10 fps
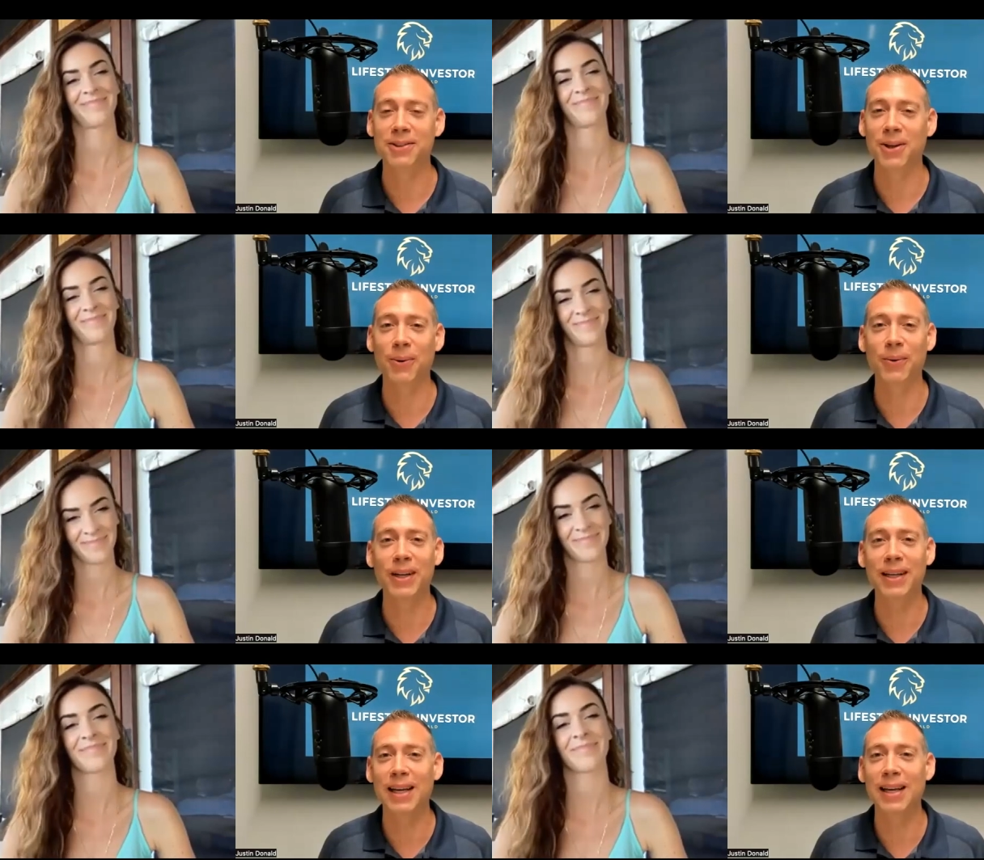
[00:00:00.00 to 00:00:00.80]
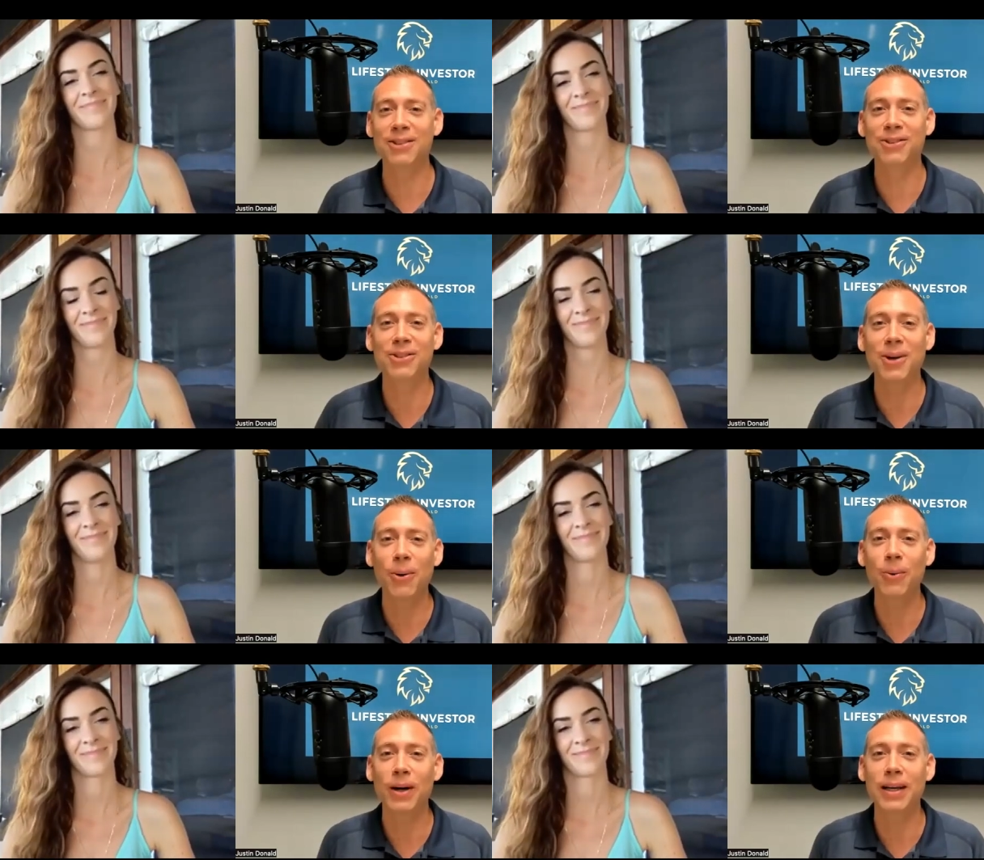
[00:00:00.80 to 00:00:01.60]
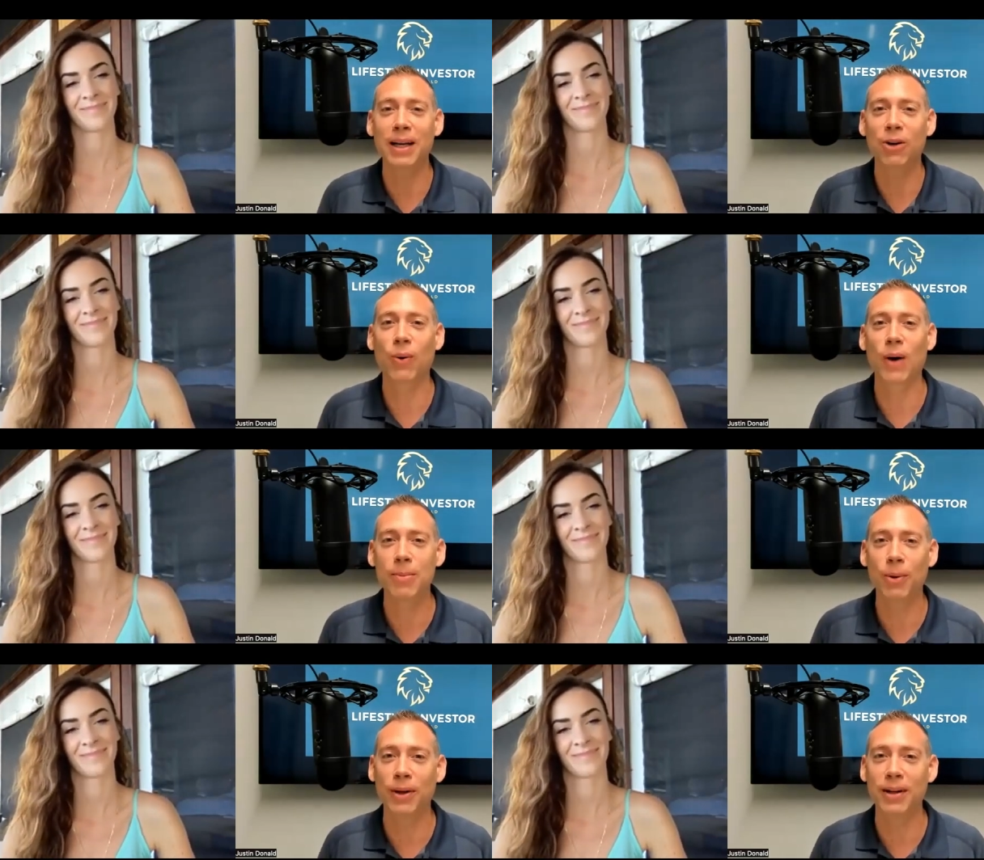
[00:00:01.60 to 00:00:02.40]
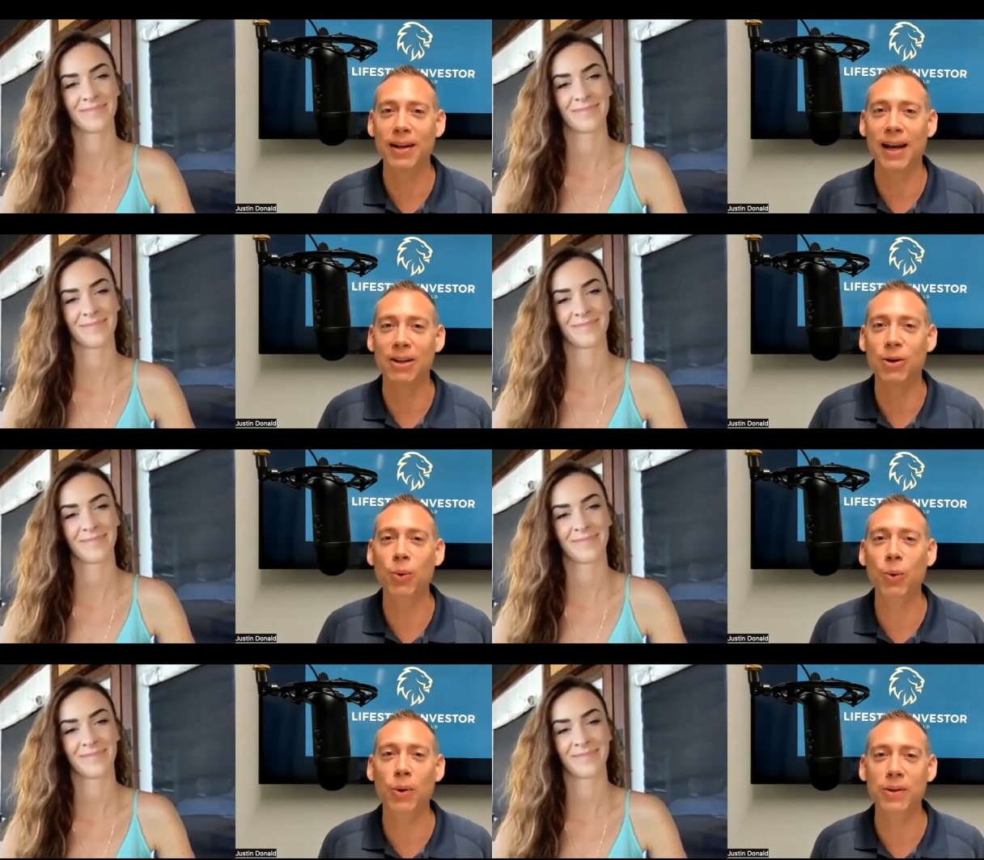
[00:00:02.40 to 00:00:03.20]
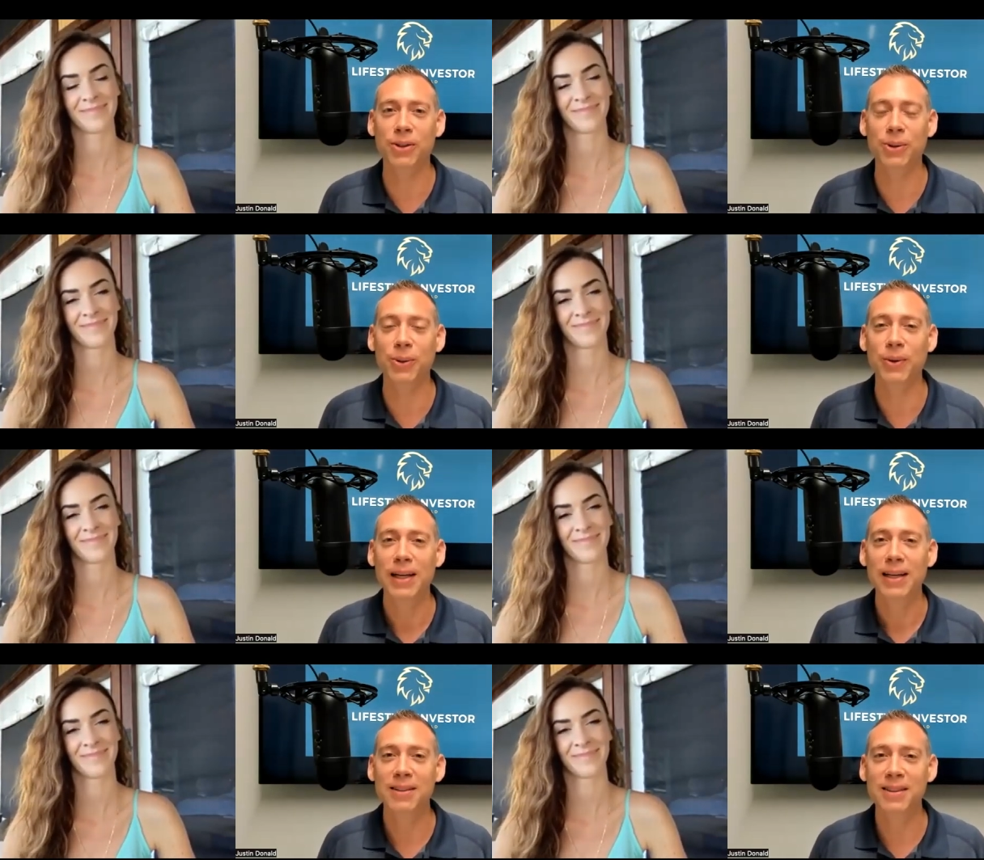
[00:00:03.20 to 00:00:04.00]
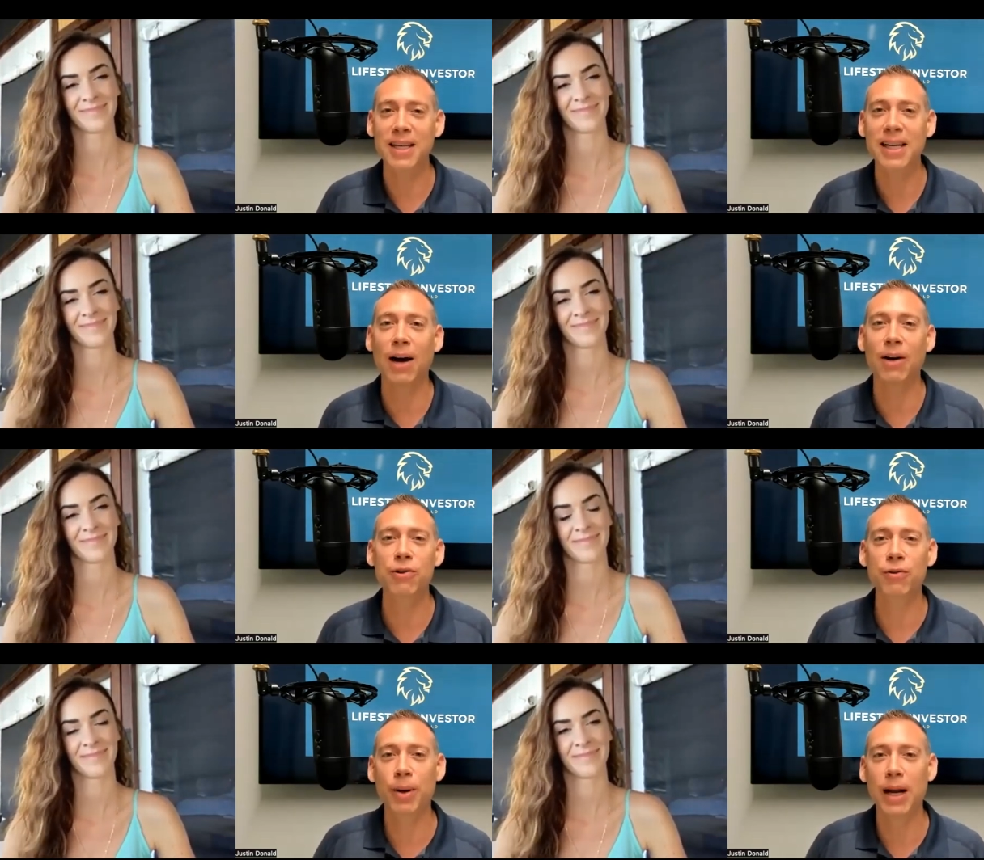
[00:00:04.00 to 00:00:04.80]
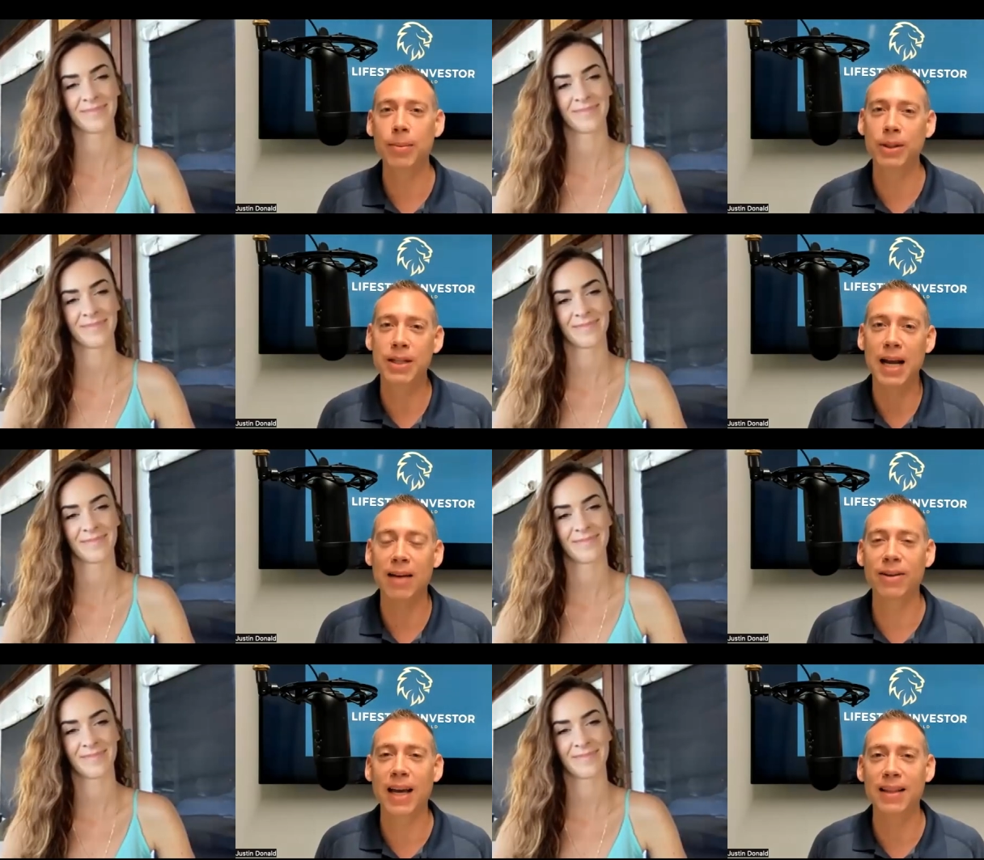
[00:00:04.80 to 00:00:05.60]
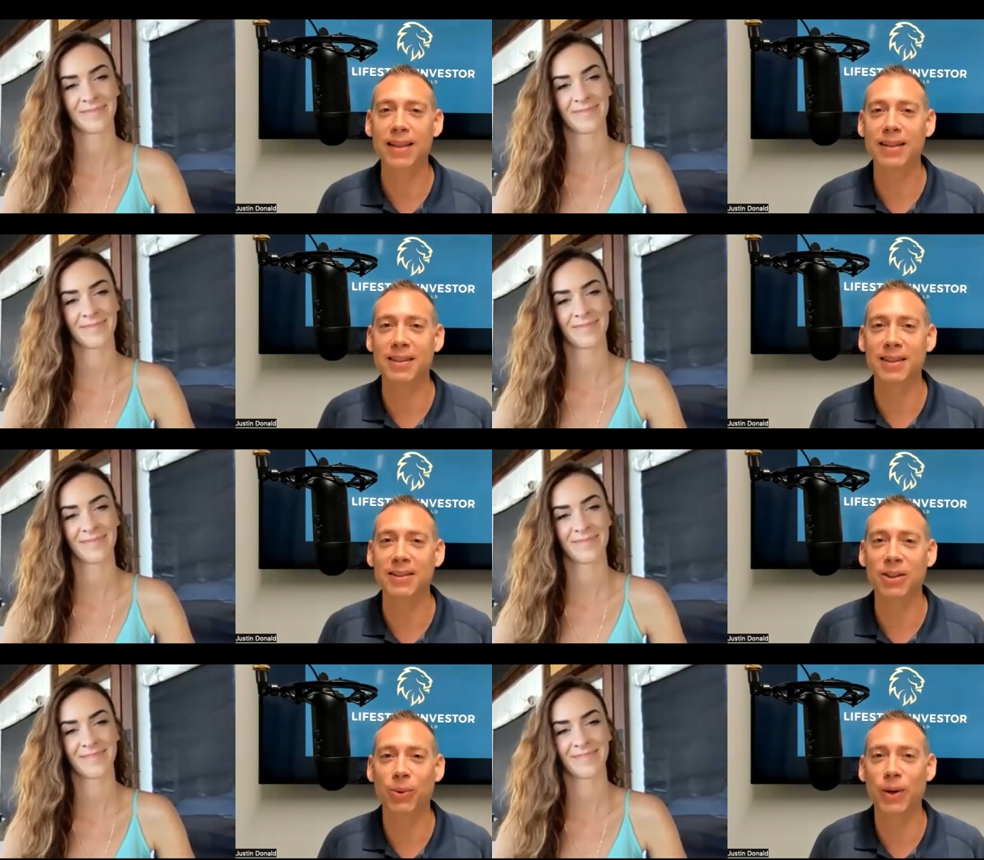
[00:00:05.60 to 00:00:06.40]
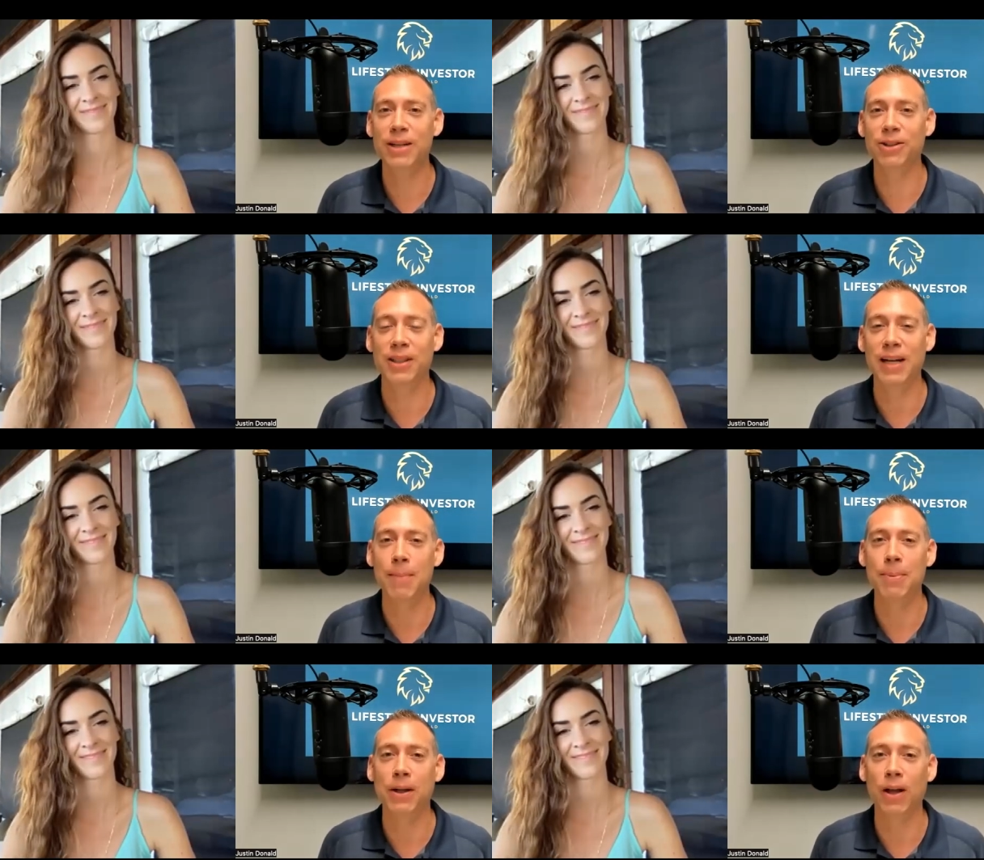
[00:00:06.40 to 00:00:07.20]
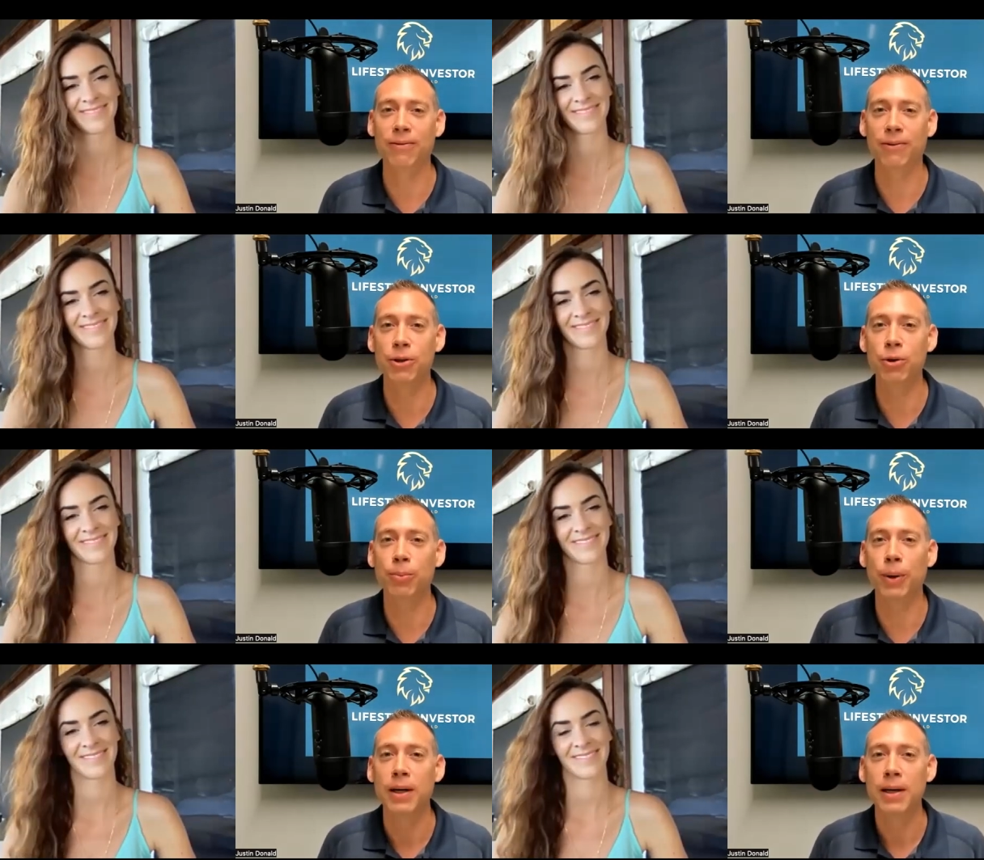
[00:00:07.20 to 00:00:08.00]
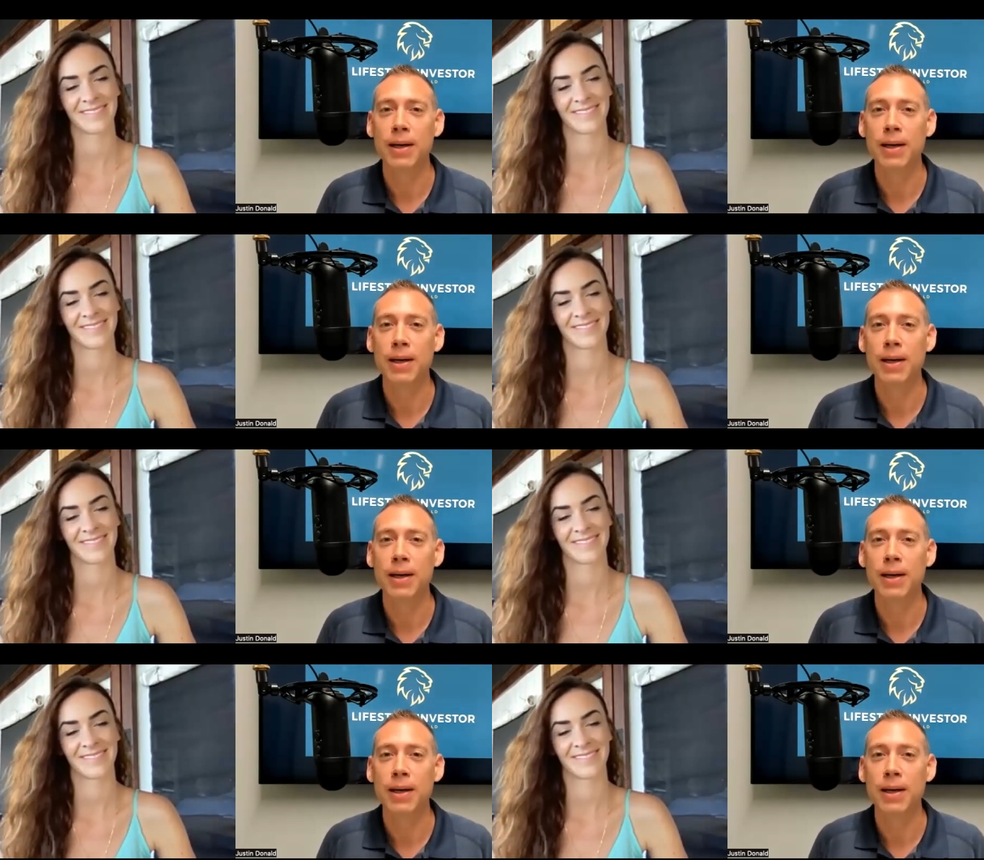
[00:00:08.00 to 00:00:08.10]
Speaker 1: so it is so incredible and, and cool to see how you've been able to navigate this and create just an epic life for you. But